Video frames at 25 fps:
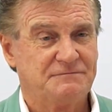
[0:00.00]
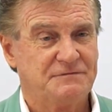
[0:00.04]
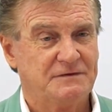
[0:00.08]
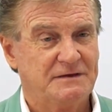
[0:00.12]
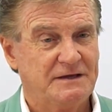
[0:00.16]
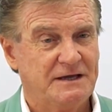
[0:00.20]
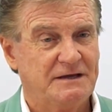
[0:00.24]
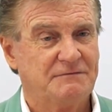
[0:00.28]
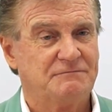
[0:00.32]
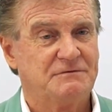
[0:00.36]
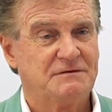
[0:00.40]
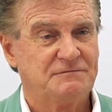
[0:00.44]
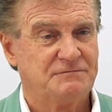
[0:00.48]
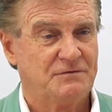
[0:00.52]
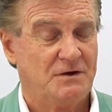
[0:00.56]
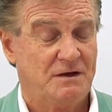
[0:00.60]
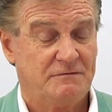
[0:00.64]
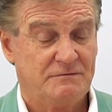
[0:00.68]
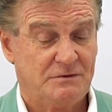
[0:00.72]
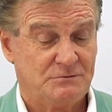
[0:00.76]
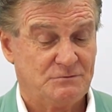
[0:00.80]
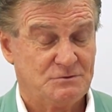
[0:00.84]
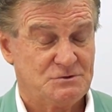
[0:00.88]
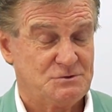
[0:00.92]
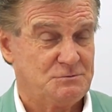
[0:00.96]
for every
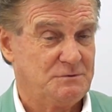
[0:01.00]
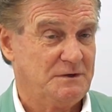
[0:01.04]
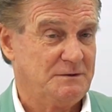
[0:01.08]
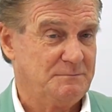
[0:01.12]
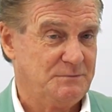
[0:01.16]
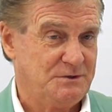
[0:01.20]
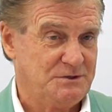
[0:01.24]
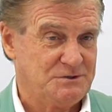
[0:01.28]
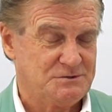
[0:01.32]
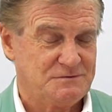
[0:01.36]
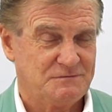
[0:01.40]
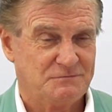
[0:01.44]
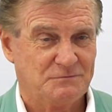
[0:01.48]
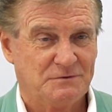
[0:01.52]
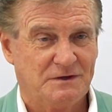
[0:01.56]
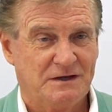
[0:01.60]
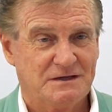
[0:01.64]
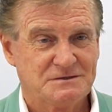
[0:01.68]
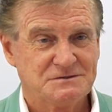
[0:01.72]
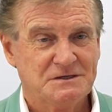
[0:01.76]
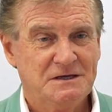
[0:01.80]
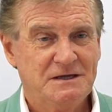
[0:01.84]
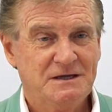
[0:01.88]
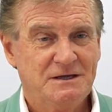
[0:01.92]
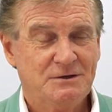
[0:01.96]
500 square metres of
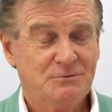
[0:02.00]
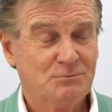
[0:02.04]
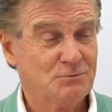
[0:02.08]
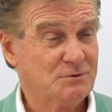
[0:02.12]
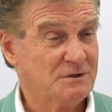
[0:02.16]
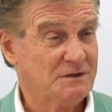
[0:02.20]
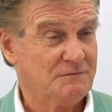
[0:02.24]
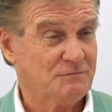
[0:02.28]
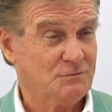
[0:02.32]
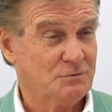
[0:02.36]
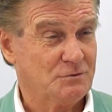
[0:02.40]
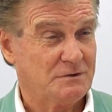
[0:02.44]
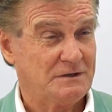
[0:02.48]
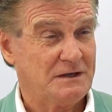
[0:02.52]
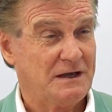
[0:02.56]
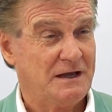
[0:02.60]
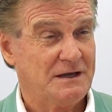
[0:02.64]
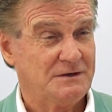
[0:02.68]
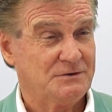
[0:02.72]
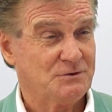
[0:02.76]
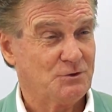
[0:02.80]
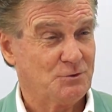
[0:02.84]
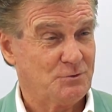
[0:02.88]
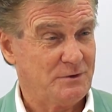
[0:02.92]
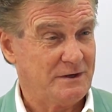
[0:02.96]
grass, we'll give you a
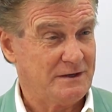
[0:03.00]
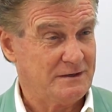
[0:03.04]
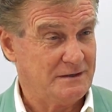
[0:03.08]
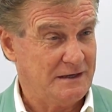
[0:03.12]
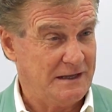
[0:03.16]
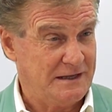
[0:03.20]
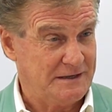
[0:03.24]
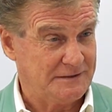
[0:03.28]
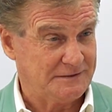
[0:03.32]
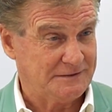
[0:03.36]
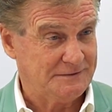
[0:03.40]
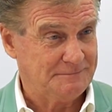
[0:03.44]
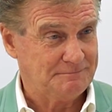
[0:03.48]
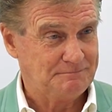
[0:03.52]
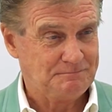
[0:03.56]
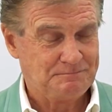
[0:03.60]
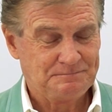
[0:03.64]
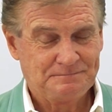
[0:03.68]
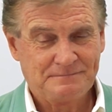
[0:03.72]
carton of Crown Lager.